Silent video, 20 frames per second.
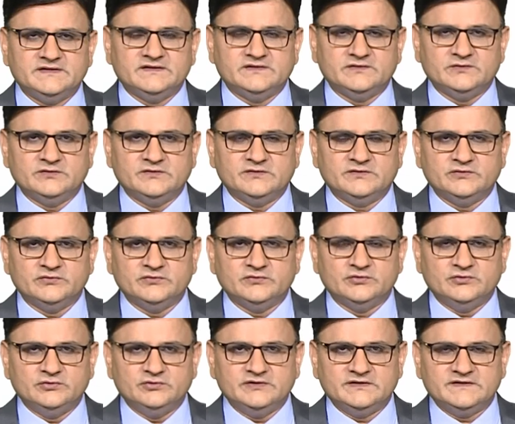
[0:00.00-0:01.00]
is also
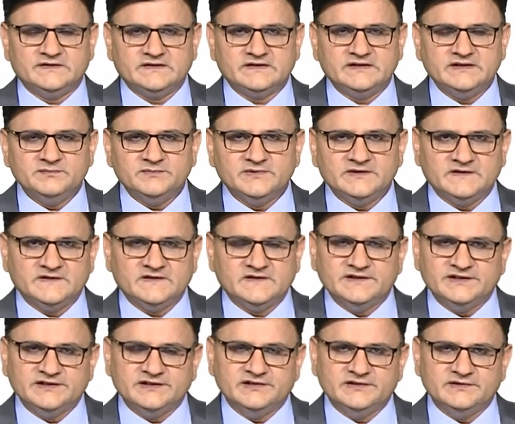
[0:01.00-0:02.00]
called schema
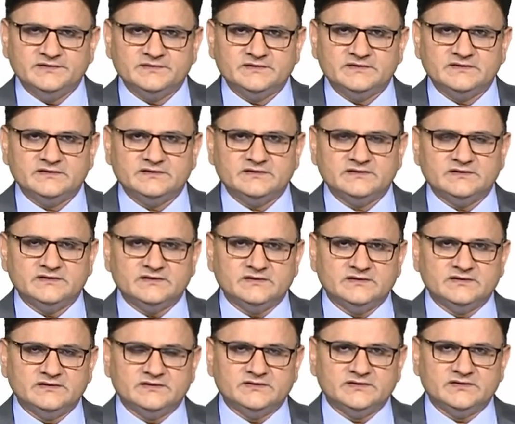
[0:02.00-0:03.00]
theory.
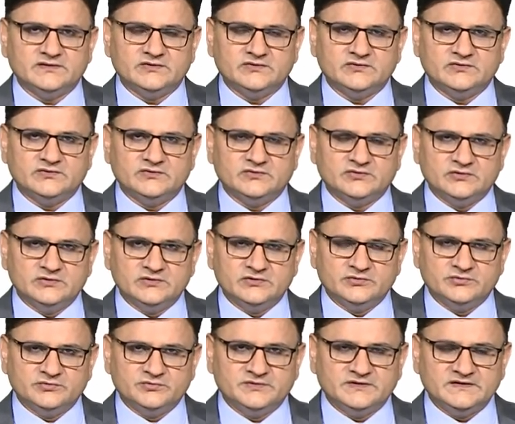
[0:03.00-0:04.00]

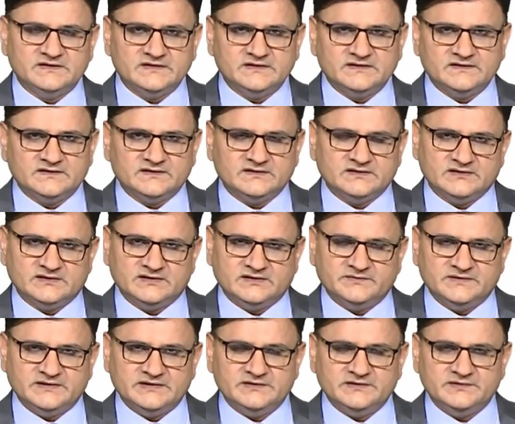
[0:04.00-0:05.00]
Although this is a
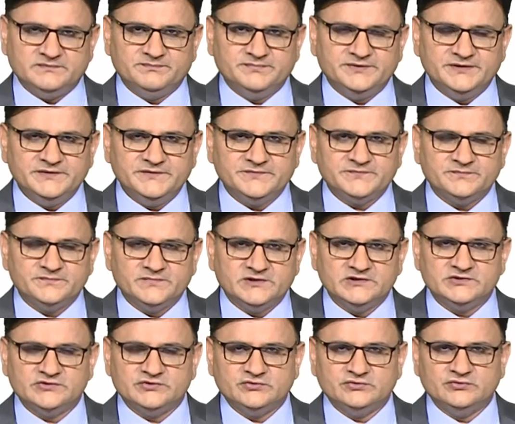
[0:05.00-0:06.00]
very brief
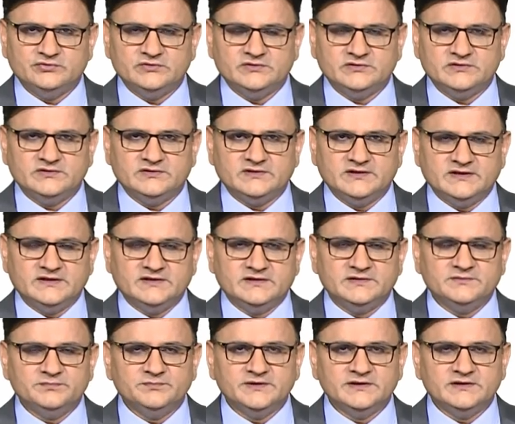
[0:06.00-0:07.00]
module and
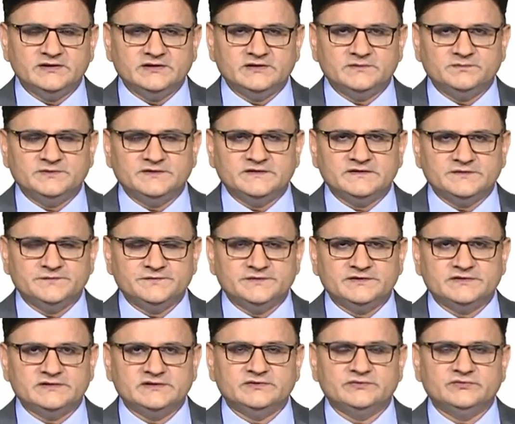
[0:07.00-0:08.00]
it may not be
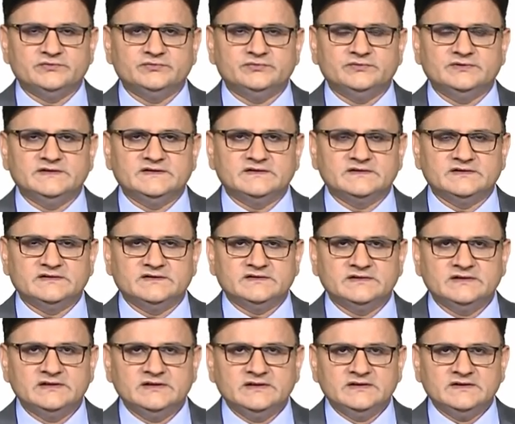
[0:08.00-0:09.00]
sufficient to discuss
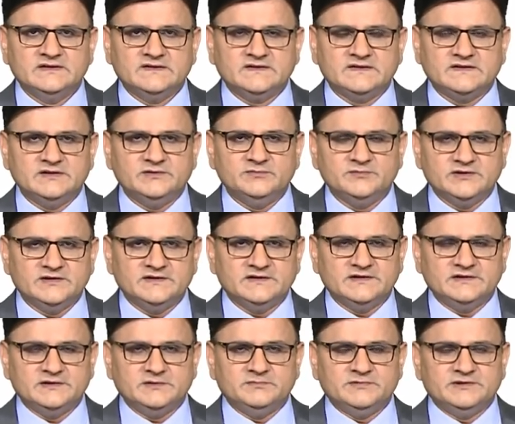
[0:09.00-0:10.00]
schema
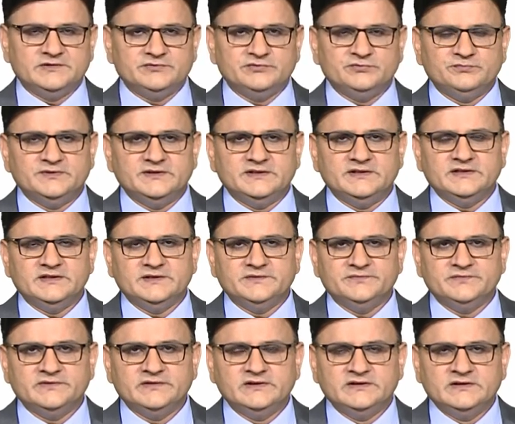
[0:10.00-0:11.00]
theory, but you may have